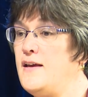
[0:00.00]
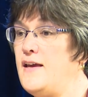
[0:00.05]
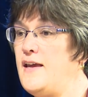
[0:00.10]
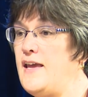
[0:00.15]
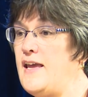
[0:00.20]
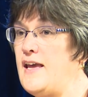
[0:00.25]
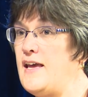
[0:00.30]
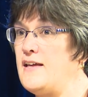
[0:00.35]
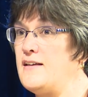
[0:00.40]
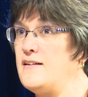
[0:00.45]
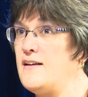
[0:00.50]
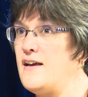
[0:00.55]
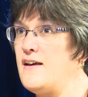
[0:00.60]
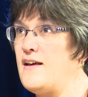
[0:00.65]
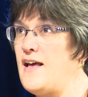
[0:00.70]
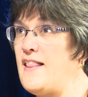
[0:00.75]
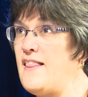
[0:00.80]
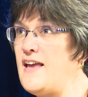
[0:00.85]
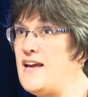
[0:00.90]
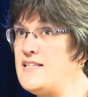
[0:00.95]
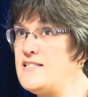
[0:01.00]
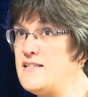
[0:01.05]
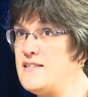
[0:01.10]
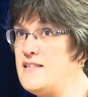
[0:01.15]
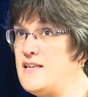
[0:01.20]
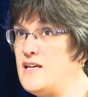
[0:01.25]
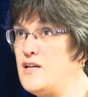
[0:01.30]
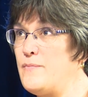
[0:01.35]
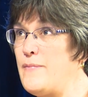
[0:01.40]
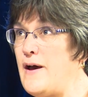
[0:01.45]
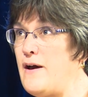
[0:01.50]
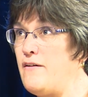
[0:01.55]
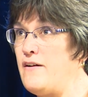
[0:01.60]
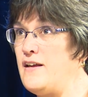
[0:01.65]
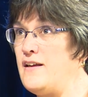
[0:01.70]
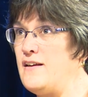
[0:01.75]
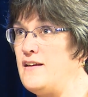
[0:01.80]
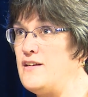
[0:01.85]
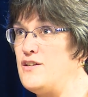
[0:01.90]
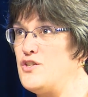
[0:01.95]
And I like to think about
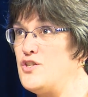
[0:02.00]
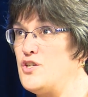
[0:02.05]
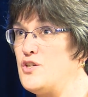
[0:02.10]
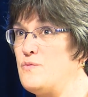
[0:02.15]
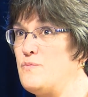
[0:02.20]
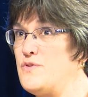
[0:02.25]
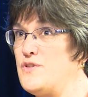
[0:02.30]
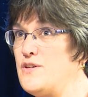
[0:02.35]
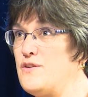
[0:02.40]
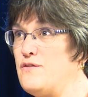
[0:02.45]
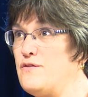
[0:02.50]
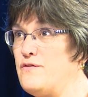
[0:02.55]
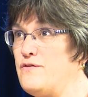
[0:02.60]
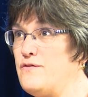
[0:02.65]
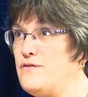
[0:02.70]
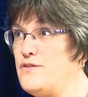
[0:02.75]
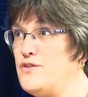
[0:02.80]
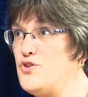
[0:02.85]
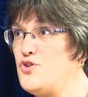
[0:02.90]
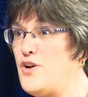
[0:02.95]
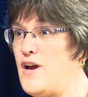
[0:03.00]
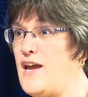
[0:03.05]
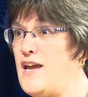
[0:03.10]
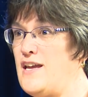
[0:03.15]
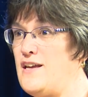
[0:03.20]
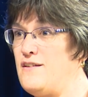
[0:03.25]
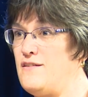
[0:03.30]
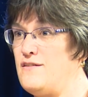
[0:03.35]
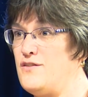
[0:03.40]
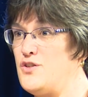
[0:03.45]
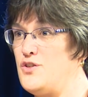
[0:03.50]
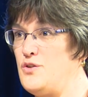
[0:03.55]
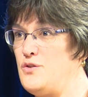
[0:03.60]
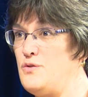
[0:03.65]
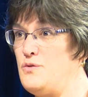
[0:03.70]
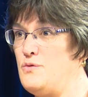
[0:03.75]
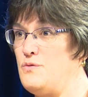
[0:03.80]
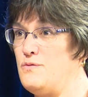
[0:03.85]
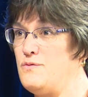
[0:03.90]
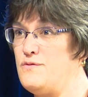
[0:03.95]
it in terms of trying
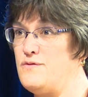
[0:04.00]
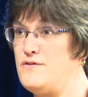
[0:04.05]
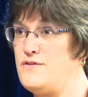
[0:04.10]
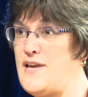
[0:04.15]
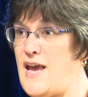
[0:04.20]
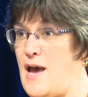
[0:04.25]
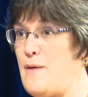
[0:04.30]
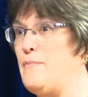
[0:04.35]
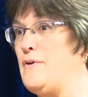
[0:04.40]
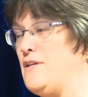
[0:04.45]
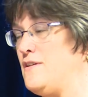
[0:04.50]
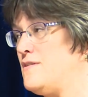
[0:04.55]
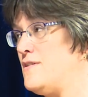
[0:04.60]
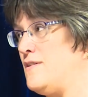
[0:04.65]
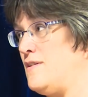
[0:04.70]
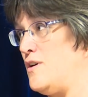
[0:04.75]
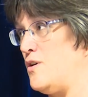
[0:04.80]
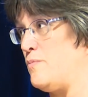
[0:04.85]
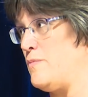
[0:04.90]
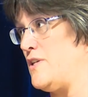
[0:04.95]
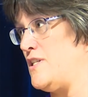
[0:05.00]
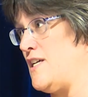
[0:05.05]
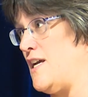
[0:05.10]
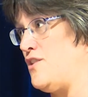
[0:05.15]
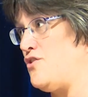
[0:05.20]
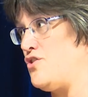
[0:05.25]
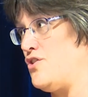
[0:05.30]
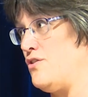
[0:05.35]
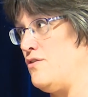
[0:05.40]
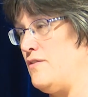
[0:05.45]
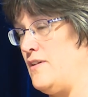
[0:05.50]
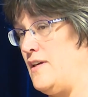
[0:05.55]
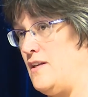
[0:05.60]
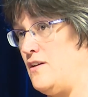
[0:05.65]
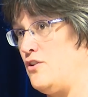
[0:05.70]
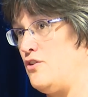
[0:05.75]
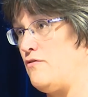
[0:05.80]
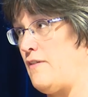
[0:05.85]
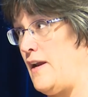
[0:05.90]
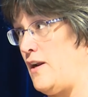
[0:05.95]
to tap into their potential in
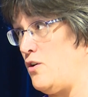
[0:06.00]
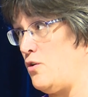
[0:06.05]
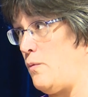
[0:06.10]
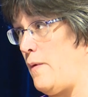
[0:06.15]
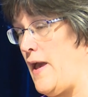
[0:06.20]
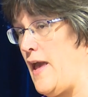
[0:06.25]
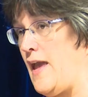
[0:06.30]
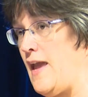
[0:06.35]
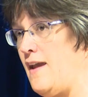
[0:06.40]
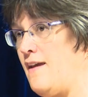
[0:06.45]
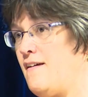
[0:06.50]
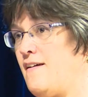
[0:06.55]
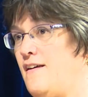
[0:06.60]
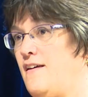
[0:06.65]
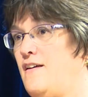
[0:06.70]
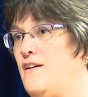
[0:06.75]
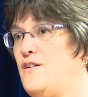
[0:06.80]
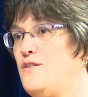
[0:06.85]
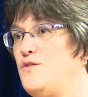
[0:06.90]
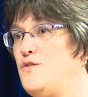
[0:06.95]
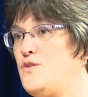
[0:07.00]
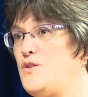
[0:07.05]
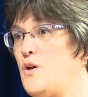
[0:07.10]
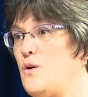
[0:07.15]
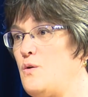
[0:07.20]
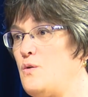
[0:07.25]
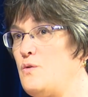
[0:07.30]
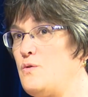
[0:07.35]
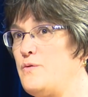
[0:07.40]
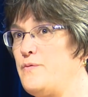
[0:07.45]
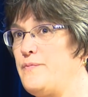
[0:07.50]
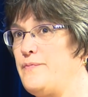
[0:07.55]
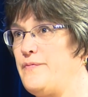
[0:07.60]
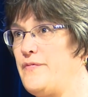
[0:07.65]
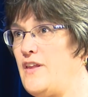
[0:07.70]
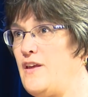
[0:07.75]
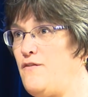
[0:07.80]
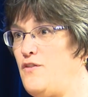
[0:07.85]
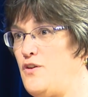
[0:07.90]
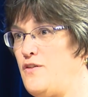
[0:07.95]
a greater way. So
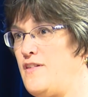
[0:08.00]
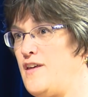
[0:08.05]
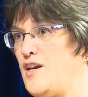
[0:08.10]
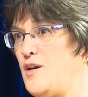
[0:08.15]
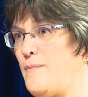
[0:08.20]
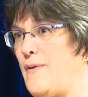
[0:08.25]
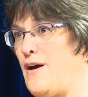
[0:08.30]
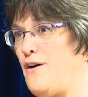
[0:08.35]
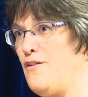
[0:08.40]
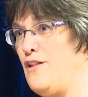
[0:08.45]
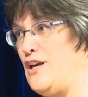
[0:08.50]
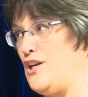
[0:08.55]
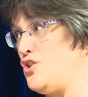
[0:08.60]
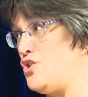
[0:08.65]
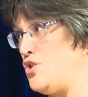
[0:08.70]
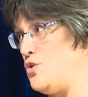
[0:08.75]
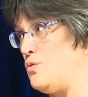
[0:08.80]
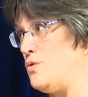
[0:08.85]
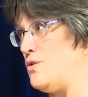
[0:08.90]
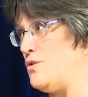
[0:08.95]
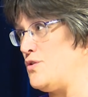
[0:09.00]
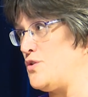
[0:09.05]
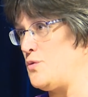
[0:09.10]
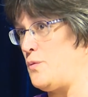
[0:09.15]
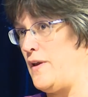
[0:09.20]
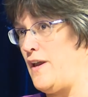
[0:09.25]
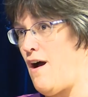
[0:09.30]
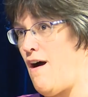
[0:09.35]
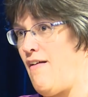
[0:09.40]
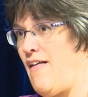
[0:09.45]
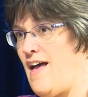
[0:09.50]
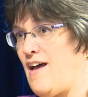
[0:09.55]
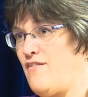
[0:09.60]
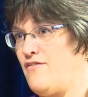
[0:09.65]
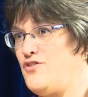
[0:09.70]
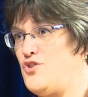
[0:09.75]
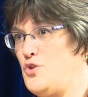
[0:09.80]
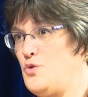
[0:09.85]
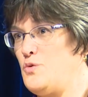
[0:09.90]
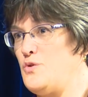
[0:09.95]
if you think about like jewels, we all
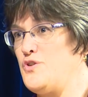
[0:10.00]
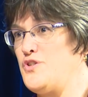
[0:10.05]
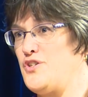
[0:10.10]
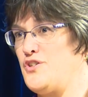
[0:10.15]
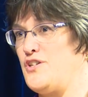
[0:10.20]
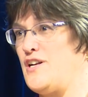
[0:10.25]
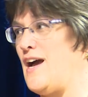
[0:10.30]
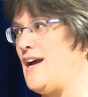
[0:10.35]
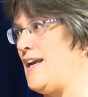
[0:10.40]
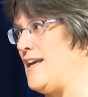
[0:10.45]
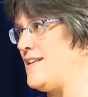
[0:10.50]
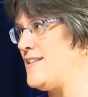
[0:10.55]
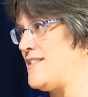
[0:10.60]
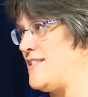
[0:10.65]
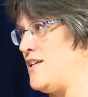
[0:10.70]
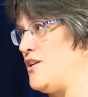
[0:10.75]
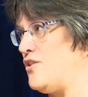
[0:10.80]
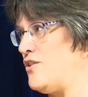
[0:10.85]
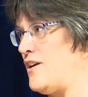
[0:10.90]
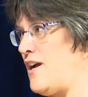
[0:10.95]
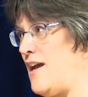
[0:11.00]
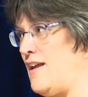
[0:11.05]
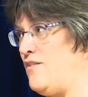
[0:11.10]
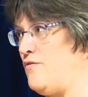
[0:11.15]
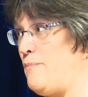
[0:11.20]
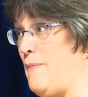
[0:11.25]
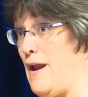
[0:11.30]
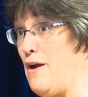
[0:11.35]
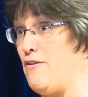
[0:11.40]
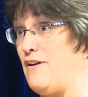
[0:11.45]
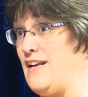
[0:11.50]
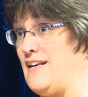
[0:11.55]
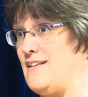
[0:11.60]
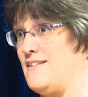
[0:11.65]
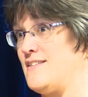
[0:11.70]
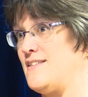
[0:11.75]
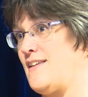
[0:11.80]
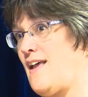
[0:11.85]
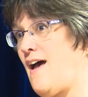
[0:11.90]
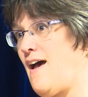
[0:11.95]
have jewels or nuggets that are kind of buried
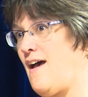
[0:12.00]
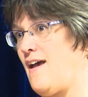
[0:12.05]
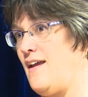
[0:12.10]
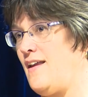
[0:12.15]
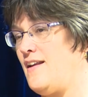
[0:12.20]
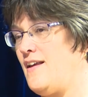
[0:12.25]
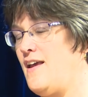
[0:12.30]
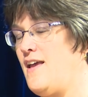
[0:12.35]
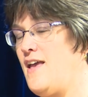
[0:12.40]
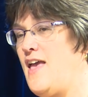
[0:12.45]
inside.